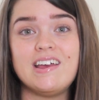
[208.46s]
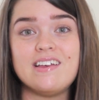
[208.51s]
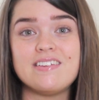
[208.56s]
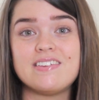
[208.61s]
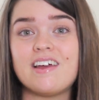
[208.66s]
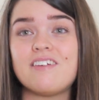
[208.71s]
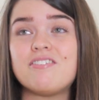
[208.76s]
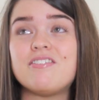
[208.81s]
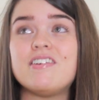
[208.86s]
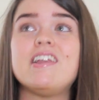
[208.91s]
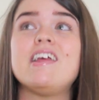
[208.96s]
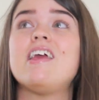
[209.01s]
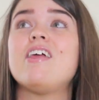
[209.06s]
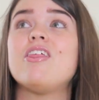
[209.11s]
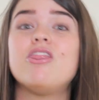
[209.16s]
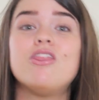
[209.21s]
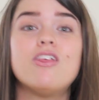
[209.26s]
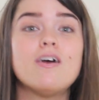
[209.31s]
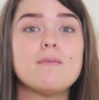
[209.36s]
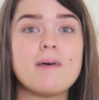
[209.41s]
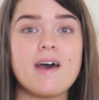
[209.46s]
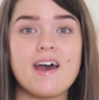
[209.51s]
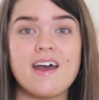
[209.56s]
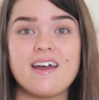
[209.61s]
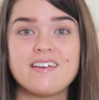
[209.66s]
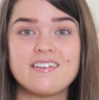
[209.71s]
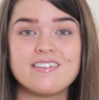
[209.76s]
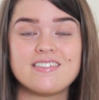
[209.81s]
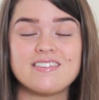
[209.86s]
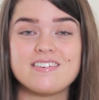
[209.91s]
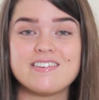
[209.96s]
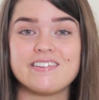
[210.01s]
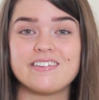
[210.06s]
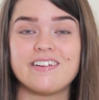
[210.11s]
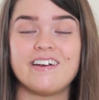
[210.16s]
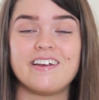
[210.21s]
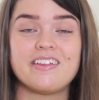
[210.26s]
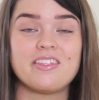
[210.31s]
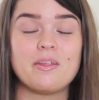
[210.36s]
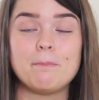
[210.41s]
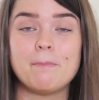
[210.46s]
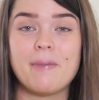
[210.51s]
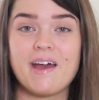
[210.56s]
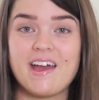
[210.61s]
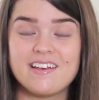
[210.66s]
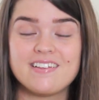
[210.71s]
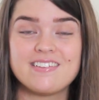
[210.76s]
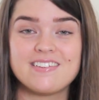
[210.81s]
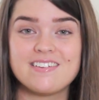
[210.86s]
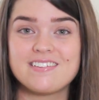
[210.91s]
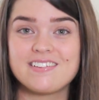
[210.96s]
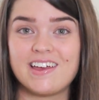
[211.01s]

is definitely the best. She's like the best